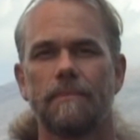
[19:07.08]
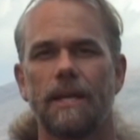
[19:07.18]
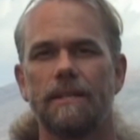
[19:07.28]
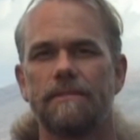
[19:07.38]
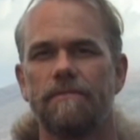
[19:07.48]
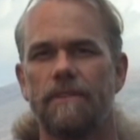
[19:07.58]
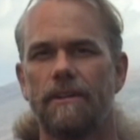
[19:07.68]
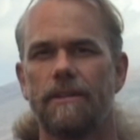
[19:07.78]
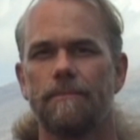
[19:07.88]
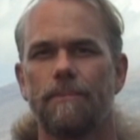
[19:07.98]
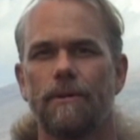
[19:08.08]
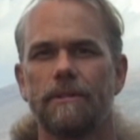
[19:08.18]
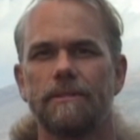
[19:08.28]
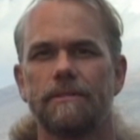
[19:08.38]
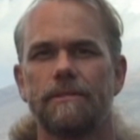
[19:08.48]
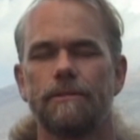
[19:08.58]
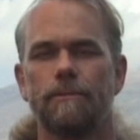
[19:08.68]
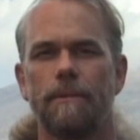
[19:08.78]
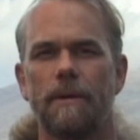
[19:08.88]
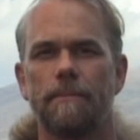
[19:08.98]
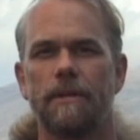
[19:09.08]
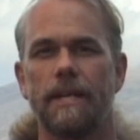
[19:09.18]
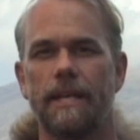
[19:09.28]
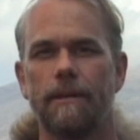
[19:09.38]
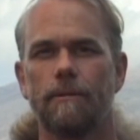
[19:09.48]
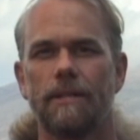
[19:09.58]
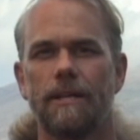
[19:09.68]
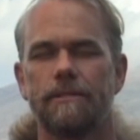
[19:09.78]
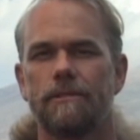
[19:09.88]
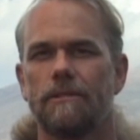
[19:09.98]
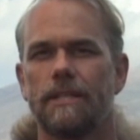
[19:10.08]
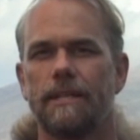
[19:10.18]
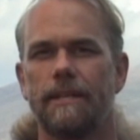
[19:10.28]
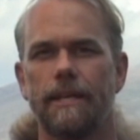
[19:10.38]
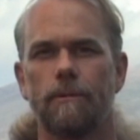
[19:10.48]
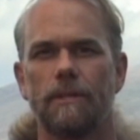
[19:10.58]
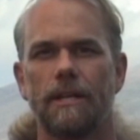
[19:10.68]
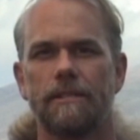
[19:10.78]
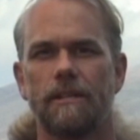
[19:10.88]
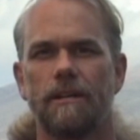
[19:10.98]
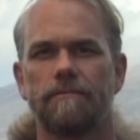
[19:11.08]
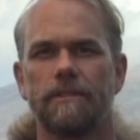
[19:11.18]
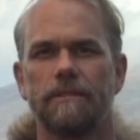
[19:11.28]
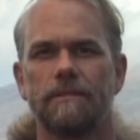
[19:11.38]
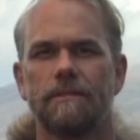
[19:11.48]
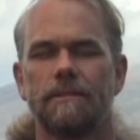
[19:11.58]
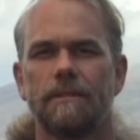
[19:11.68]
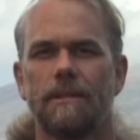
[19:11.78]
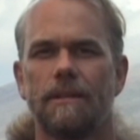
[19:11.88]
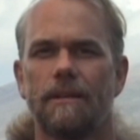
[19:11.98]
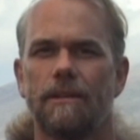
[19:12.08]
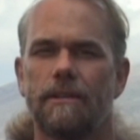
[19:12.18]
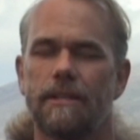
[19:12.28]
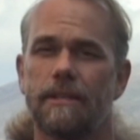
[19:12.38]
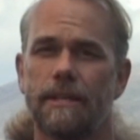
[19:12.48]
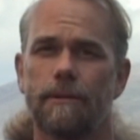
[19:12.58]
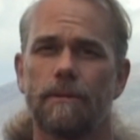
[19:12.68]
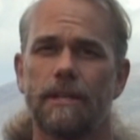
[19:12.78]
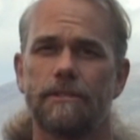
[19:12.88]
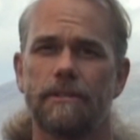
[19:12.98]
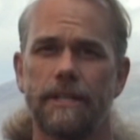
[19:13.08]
It's very important to remember to equalize early and equalize often. You need to equalize your